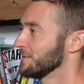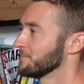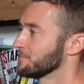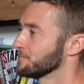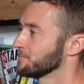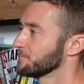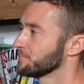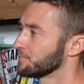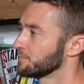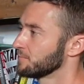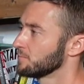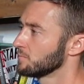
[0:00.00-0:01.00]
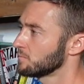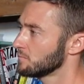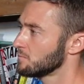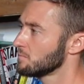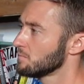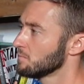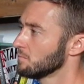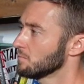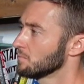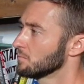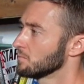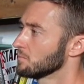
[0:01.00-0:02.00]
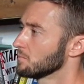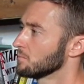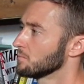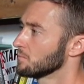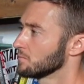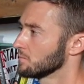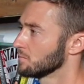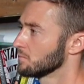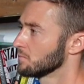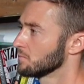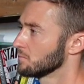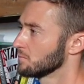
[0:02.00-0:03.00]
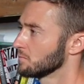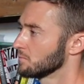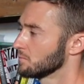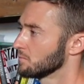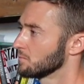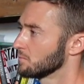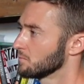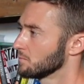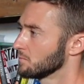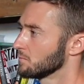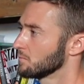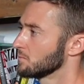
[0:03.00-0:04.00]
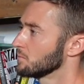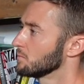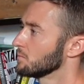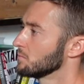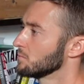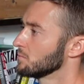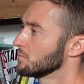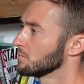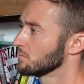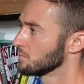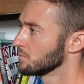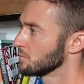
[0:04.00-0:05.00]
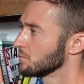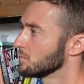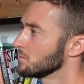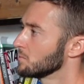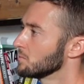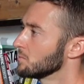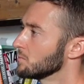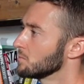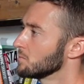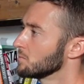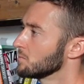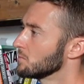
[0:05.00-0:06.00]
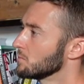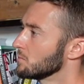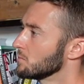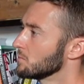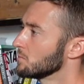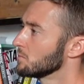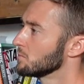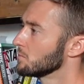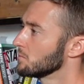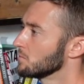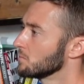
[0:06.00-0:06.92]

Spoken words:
This person isn't speaking.